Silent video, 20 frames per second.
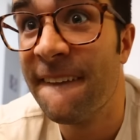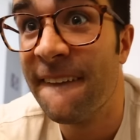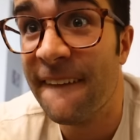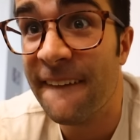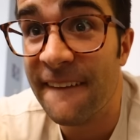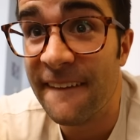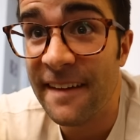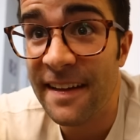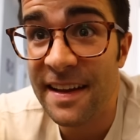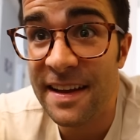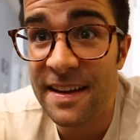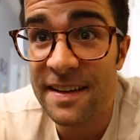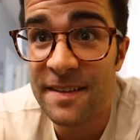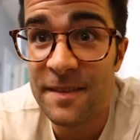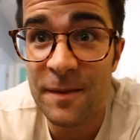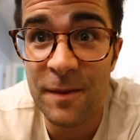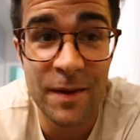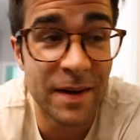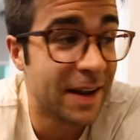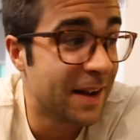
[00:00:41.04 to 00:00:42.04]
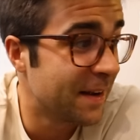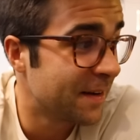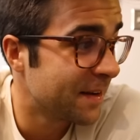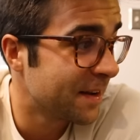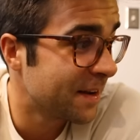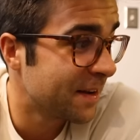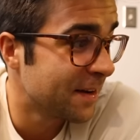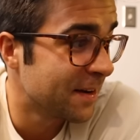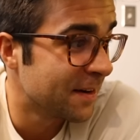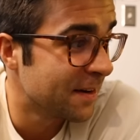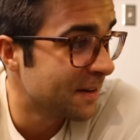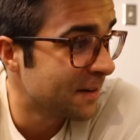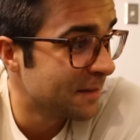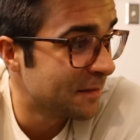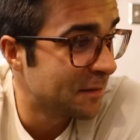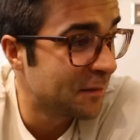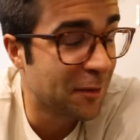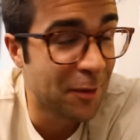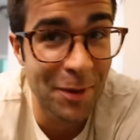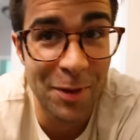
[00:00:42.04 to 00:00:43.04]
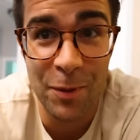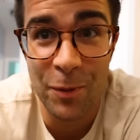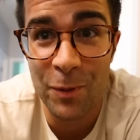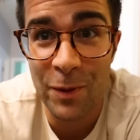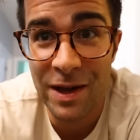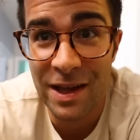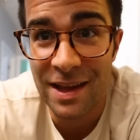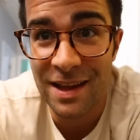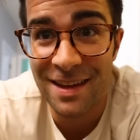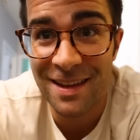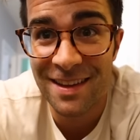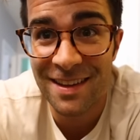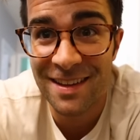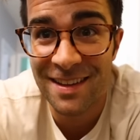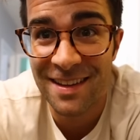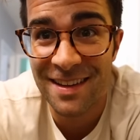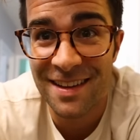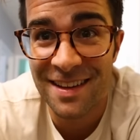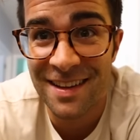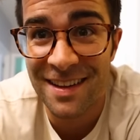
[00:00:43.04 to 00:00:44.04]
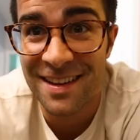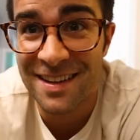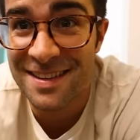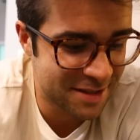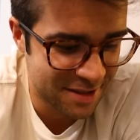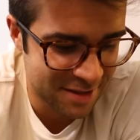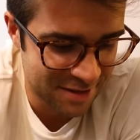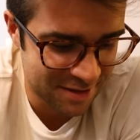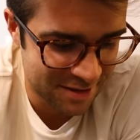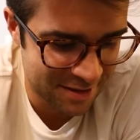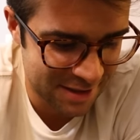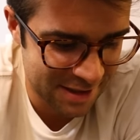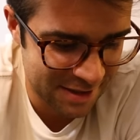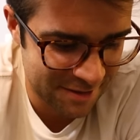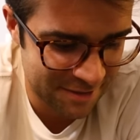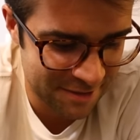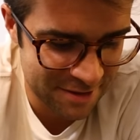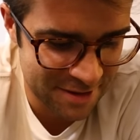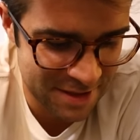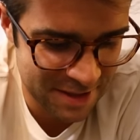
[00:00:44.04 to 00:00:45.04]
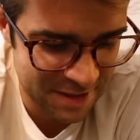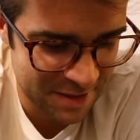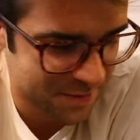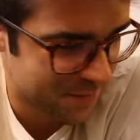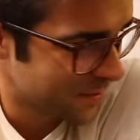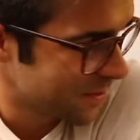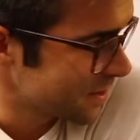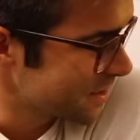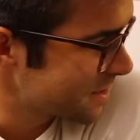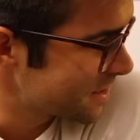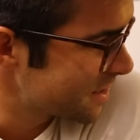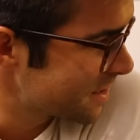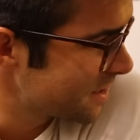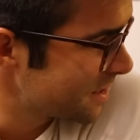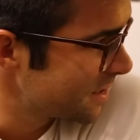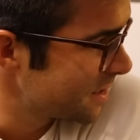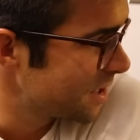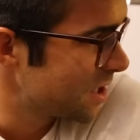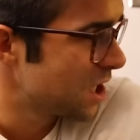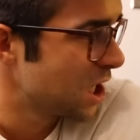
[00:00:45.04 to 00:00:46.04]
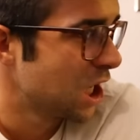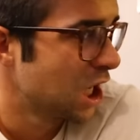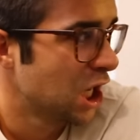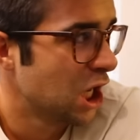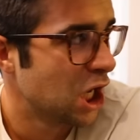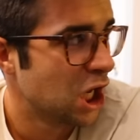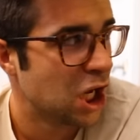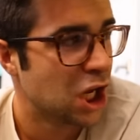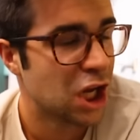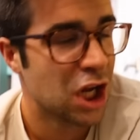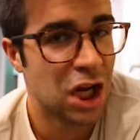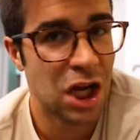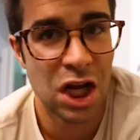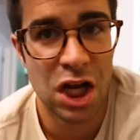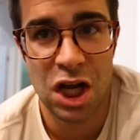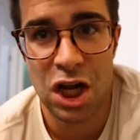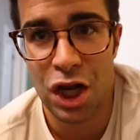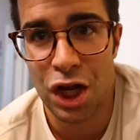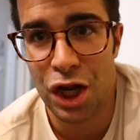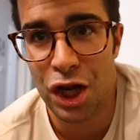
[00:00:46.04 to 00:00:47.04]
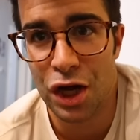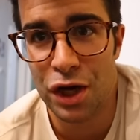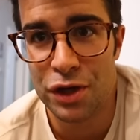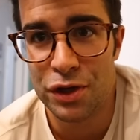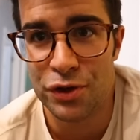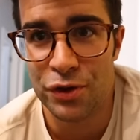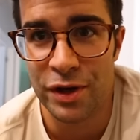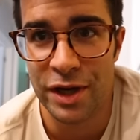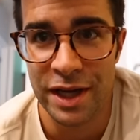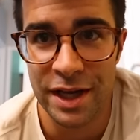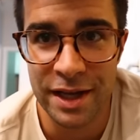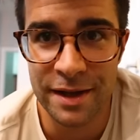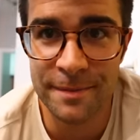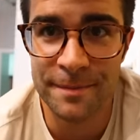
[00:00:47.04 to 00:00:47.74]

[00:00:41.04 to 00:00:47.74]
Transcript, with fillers: All right, we're down here for the week. So uh, first things first, laundry.